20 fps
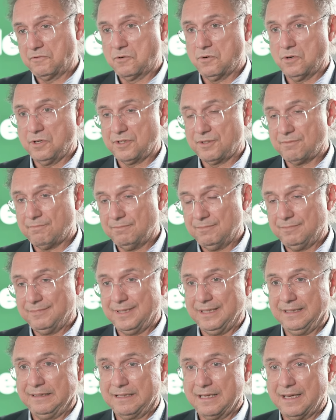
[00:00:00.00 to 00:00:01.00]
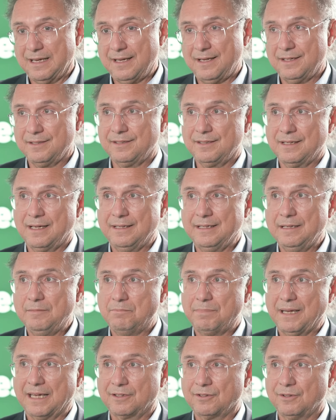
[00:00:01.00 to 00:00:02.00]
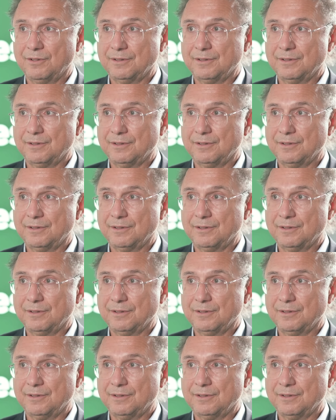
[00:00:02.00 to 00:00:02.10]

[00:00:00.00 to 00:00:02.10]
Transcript: course, this has an impact